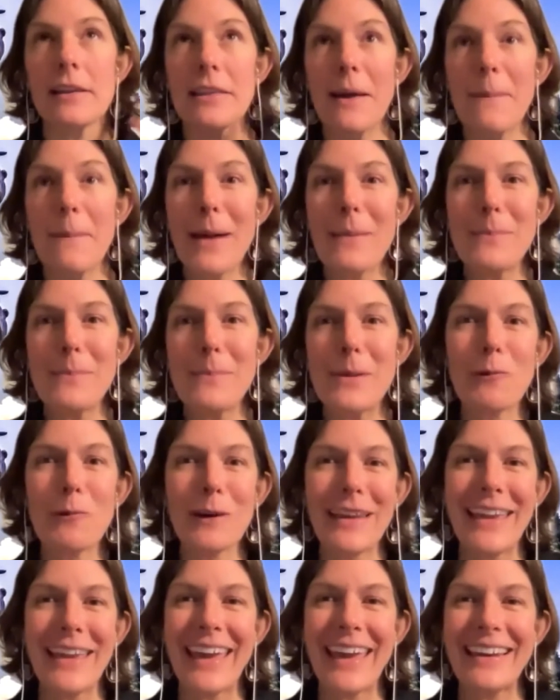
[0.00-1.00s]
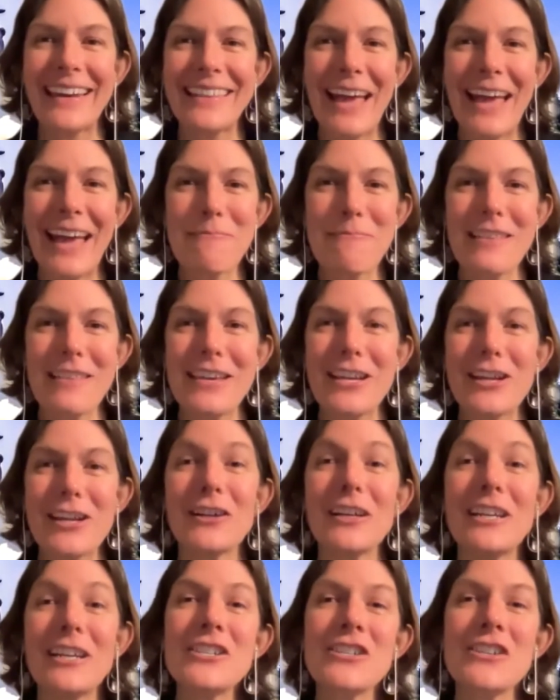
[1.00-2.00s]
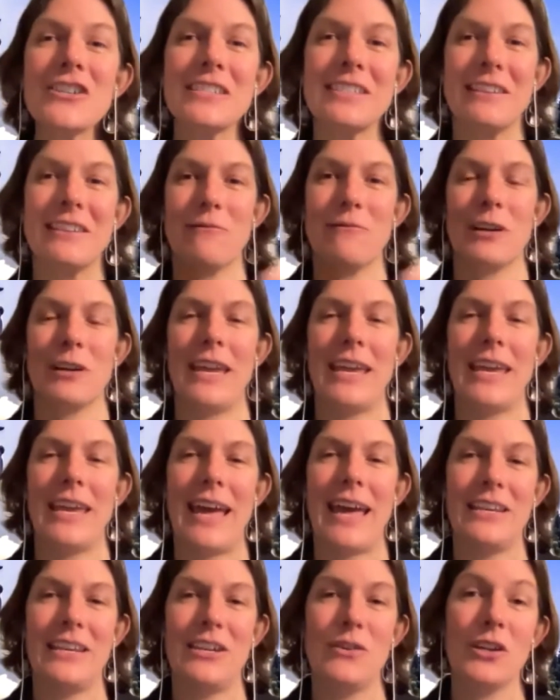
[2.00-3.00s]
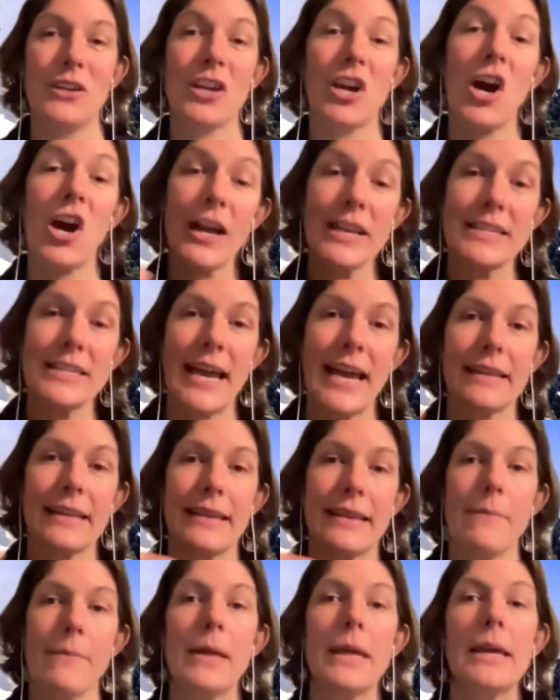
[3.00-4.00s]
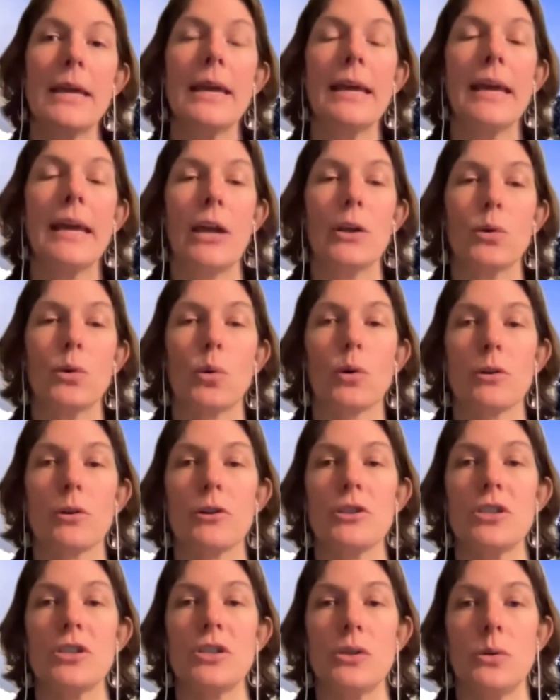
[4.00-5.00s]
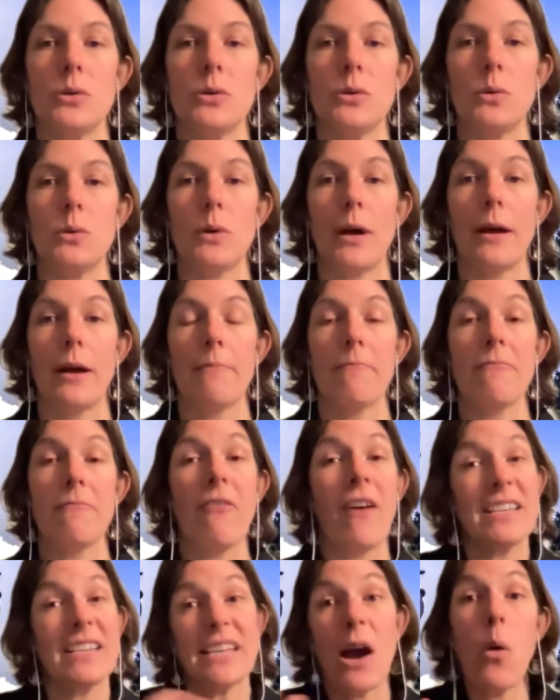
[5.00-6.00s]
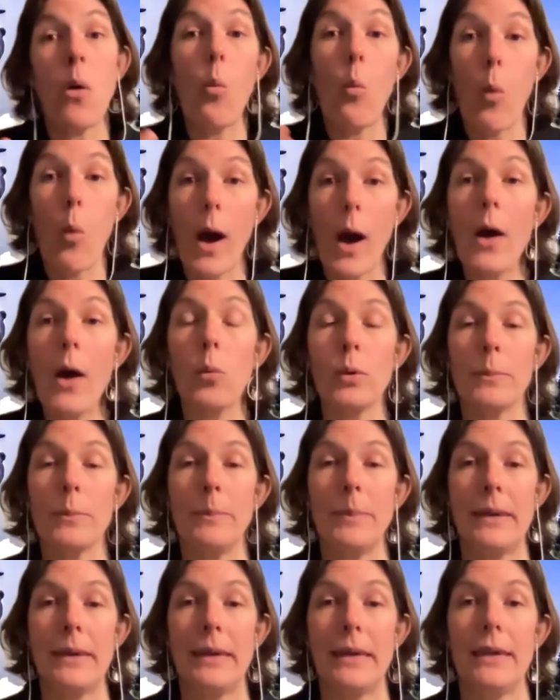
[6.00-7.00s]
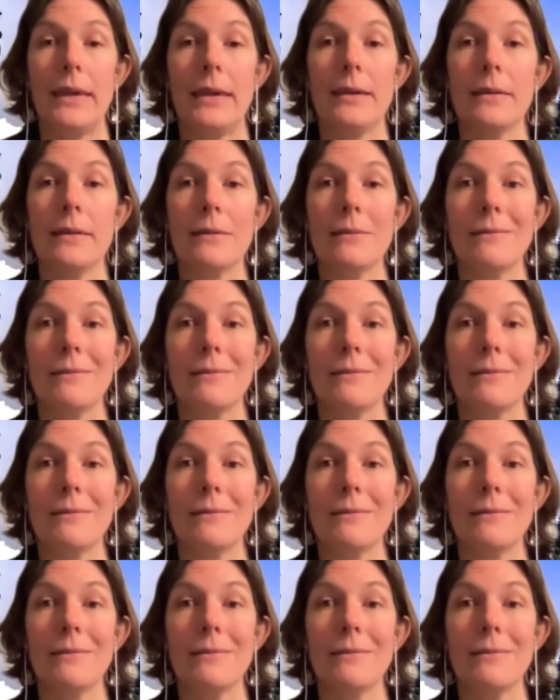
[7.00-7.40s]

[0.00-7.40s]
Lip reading: might be working at a library that you're interested in working at, and you can contact them in order to find out what would be